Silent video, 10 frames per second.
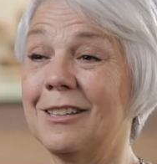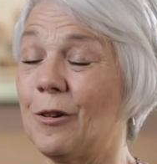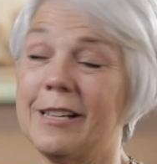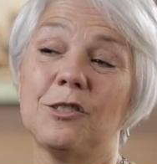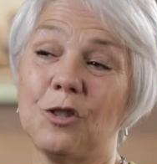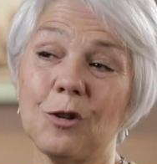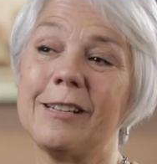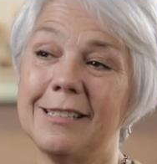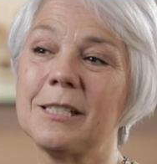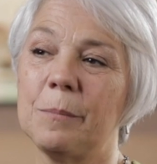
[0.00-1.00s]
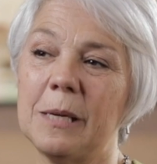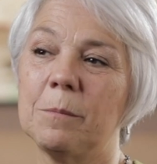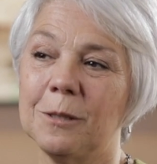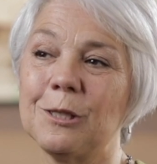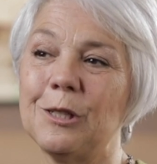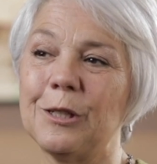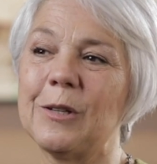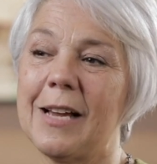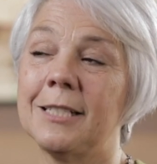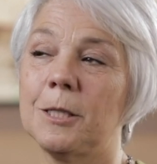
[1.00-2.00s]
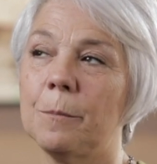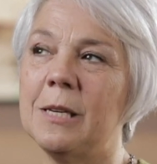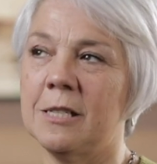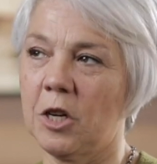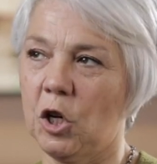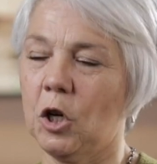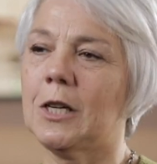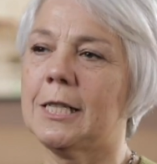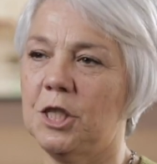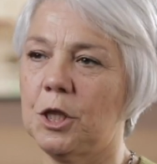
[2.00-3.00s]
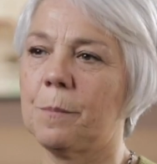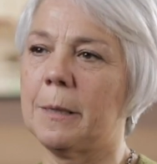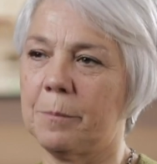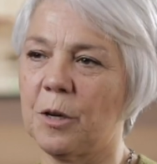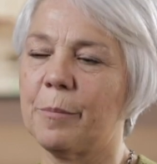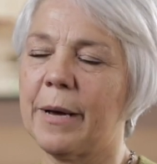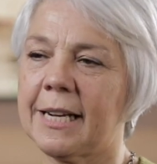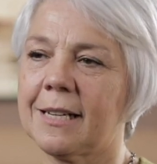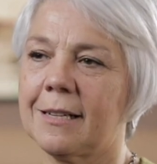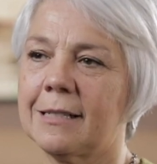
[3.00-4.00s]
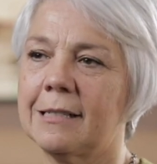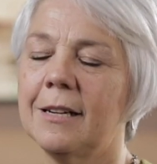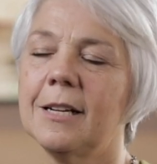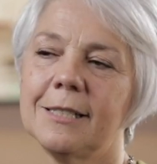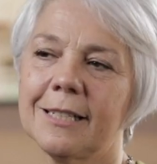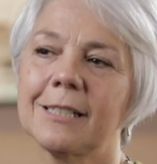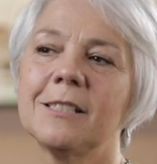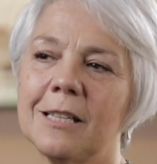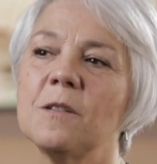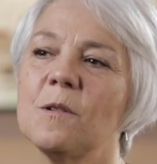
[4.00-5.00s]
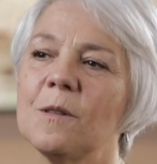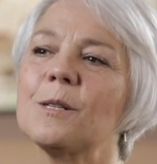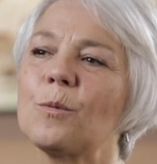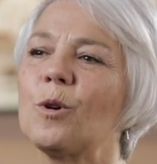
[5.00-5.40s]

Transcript: a great joy to be able to do and to be encouraged by ProMedica to continue this